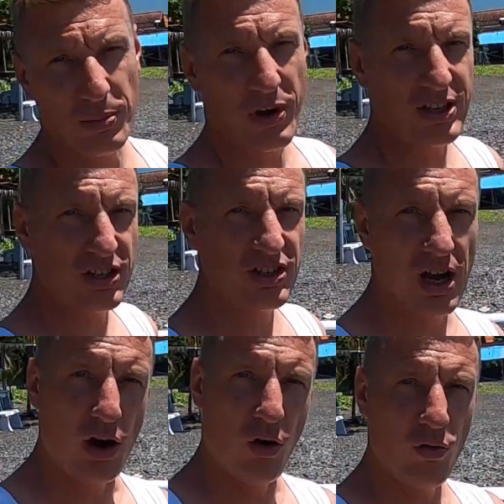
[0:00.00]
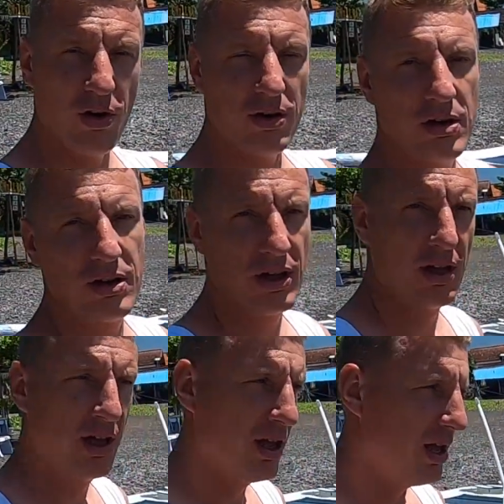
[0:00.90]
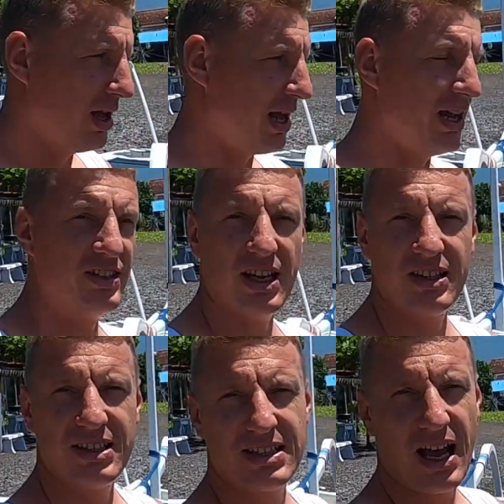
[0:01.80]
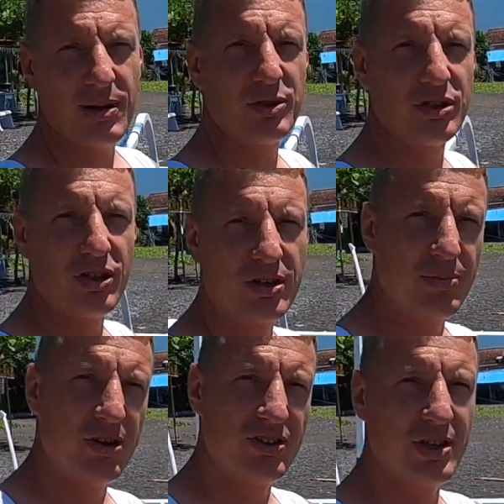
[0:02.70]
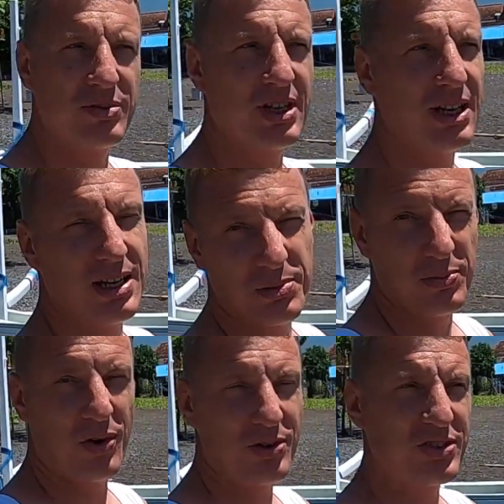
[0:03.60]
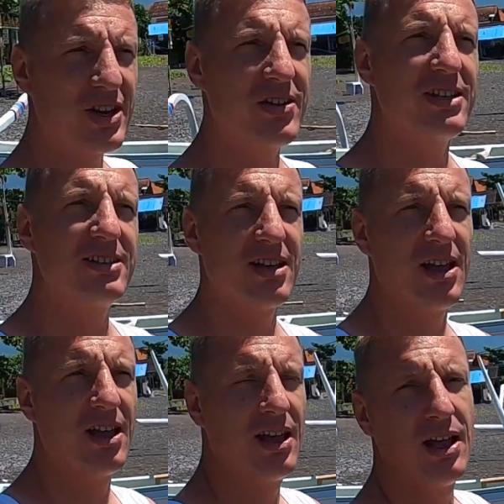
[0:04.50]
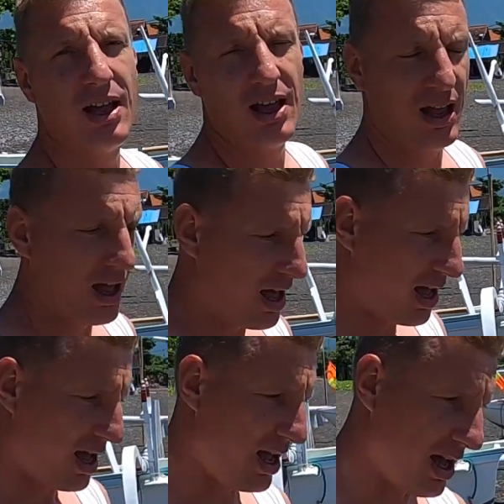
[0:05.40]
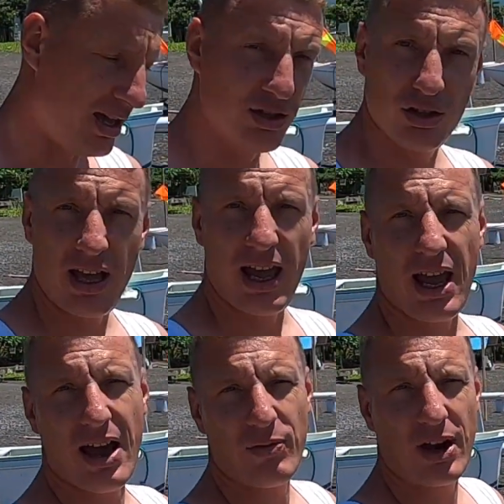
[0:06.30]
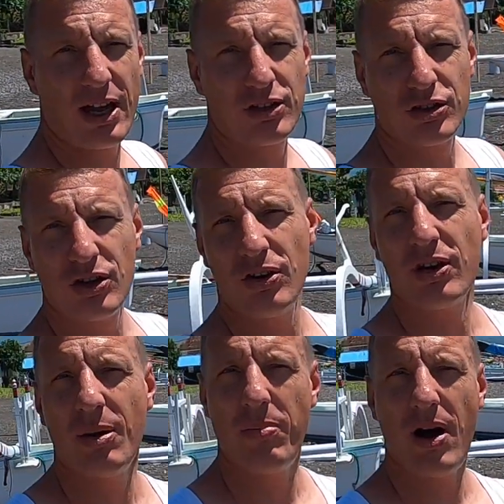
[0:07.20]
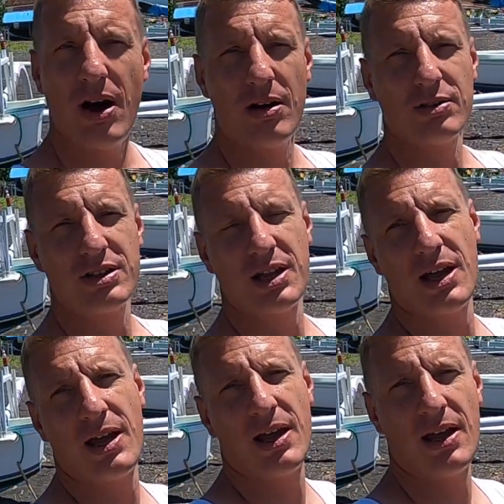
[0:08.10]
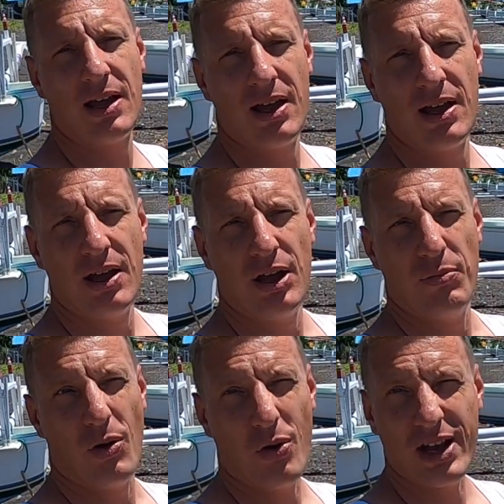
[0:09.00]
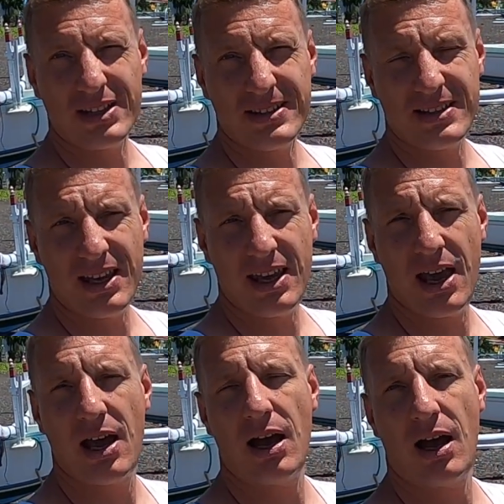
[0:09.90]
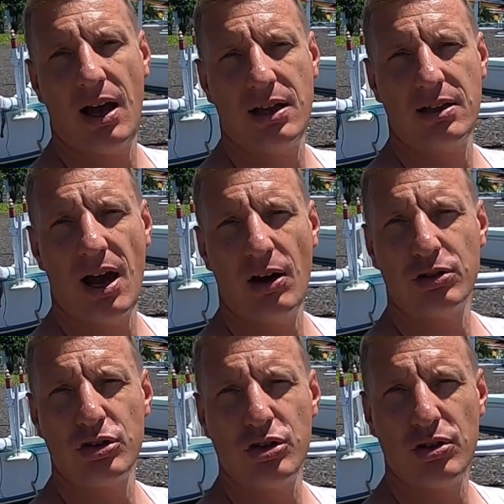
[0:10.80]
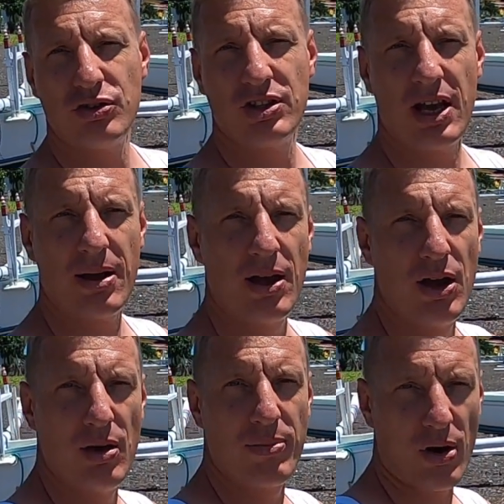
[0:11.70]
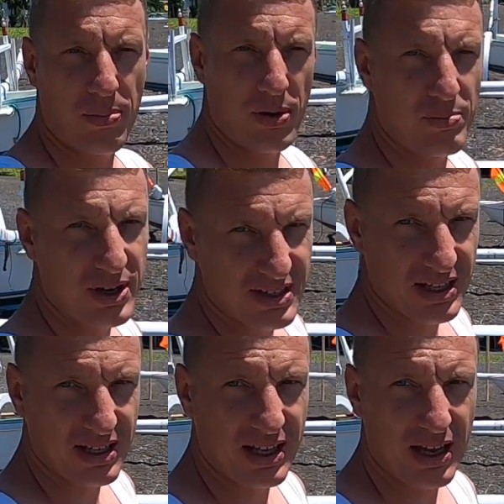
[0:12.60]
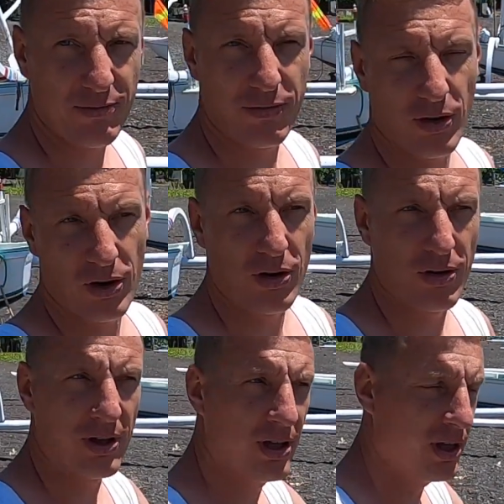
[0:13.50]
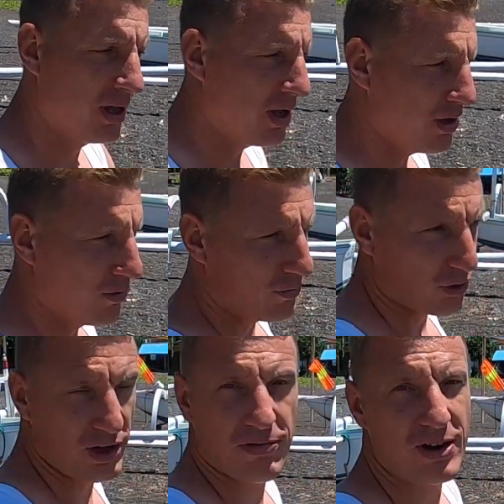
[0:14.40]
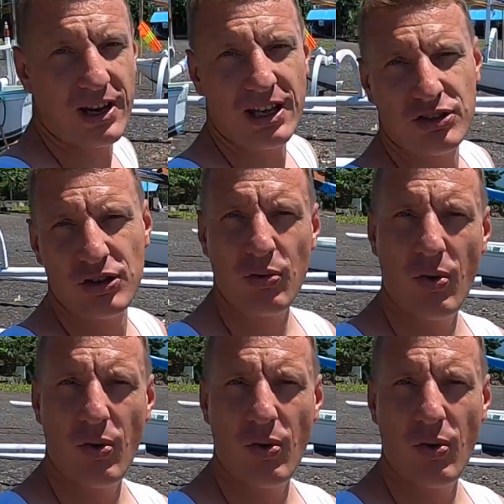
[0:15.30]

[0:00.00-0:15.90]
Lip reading: celebrations are over, and I think it's a time to talk about something a little bit more serious. And today I would like to talk about buoyancy and how to choose the proper BCD for different needs you